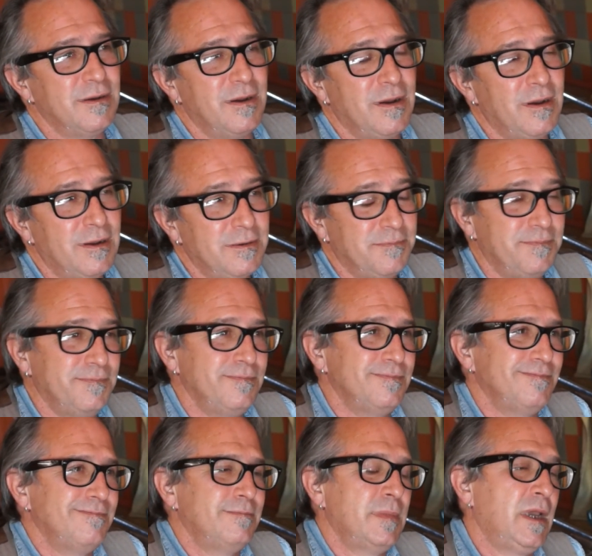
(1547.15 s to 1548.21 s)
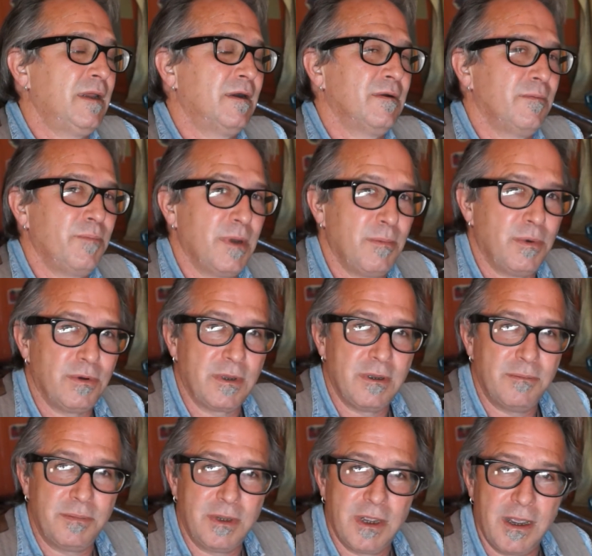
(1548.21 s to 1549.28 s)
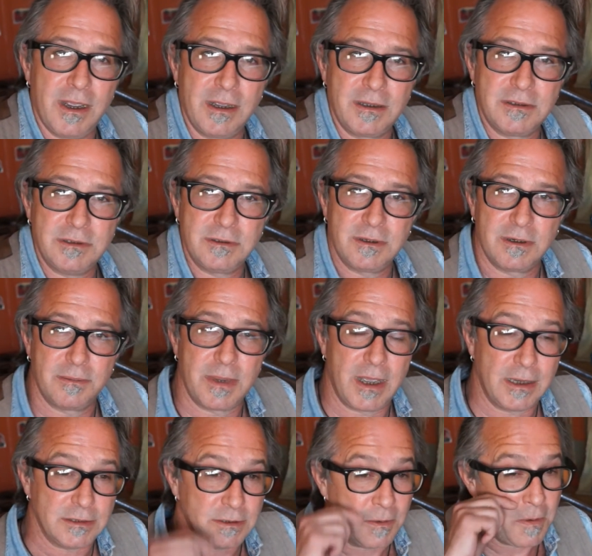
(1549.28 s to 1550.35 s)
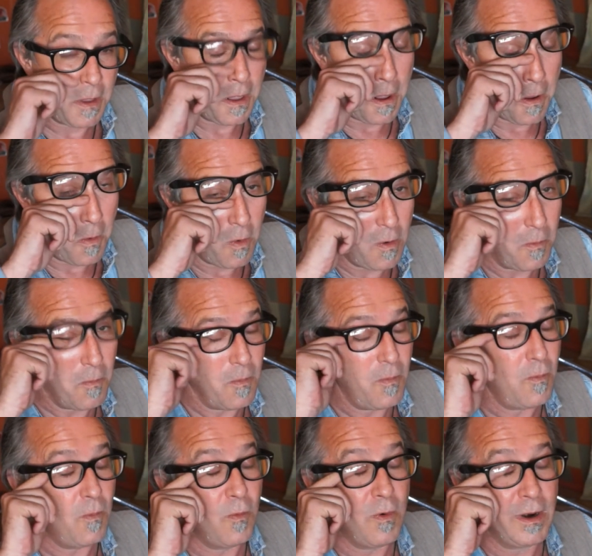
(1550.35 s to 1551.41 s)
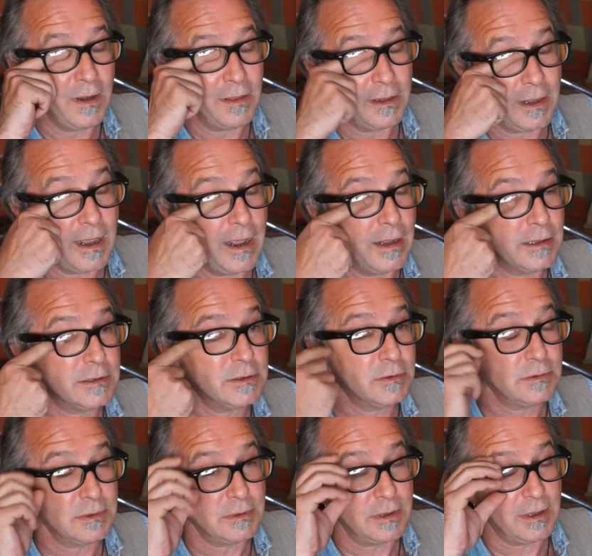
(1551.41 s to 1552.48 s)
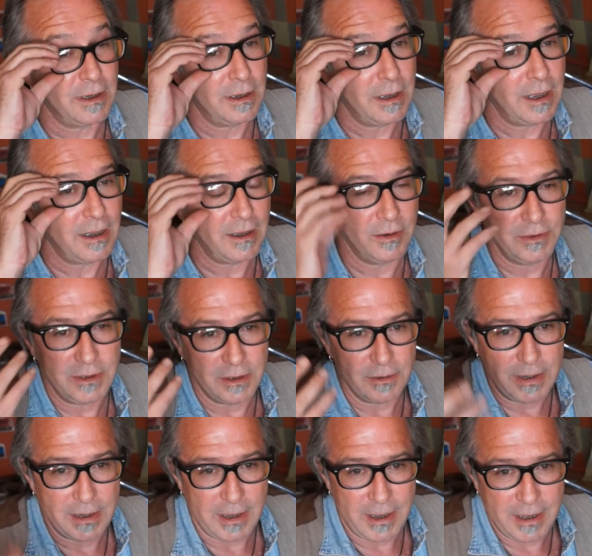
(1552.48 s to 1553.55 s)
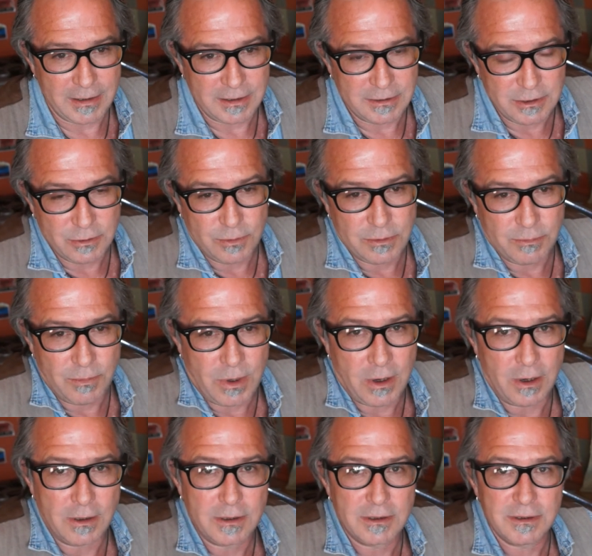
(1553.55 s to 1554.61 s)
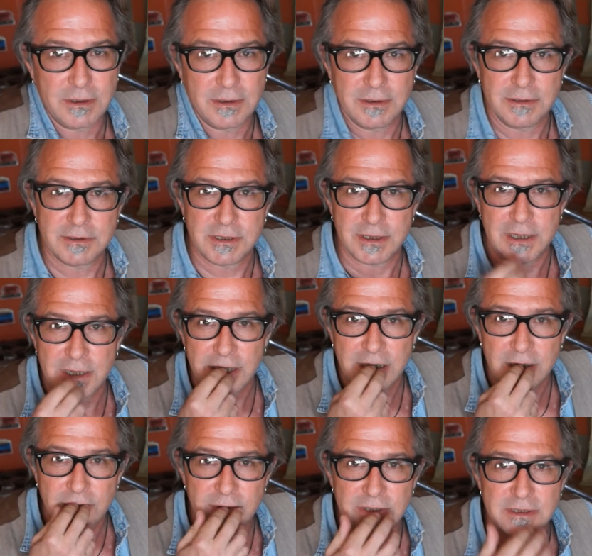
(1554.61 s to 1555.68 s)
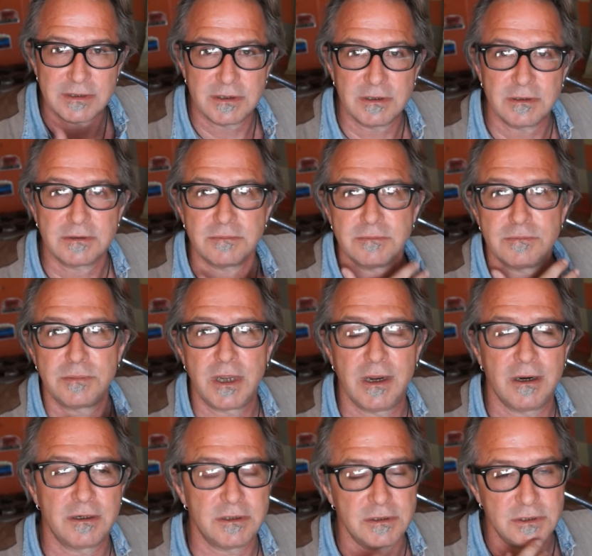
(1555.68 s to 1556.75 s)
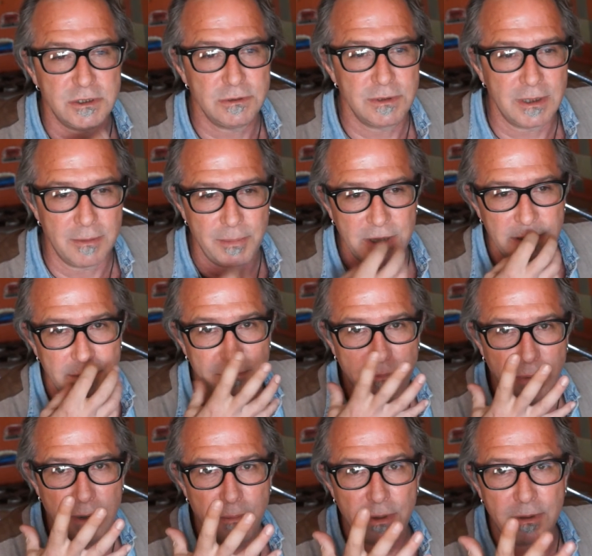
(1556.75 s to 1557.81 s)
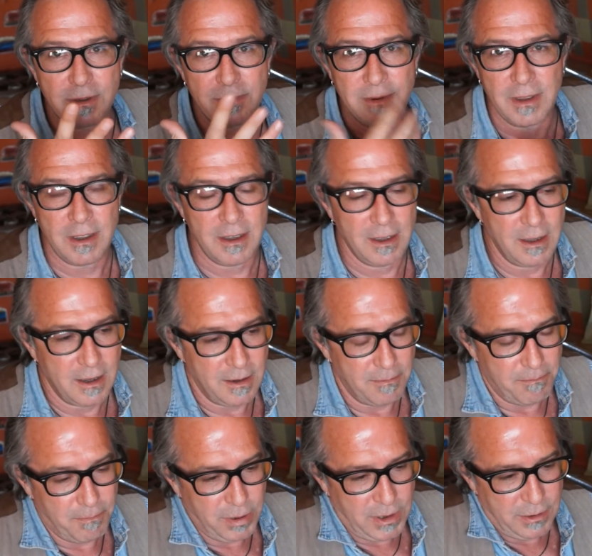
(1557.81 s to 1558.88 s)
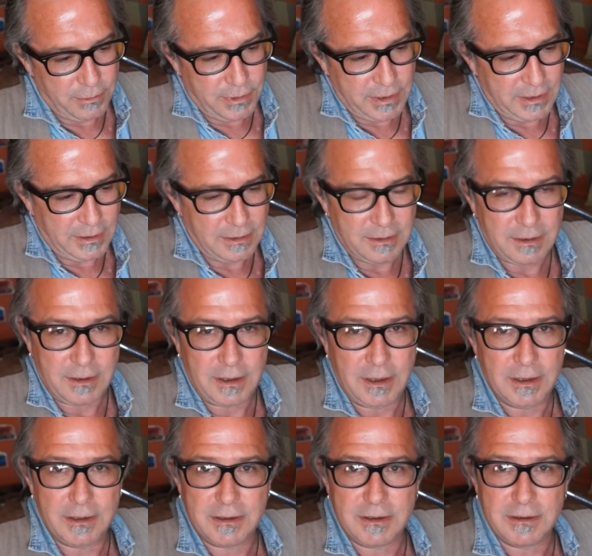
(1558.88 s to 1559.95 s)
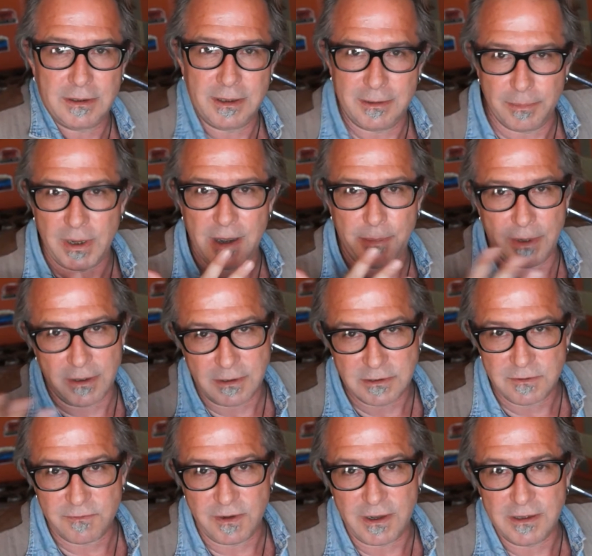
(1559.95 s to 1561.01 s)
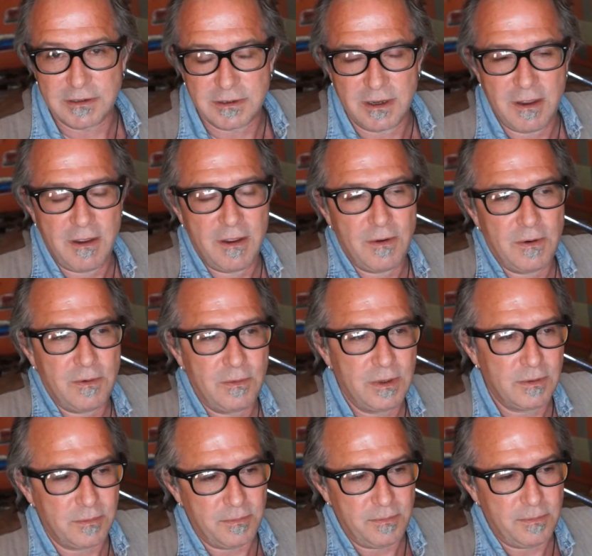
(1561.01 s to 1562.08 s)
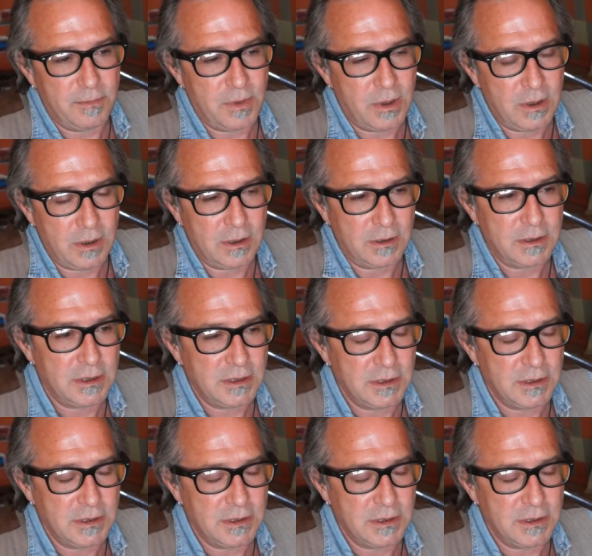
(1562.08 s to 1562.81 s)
all manner of bubble gum gags you can imagine. Well, one of the gags had to do with Mark sitting in with his little character chewing a big bubble and blowing it and it popping on his face. Well, Mark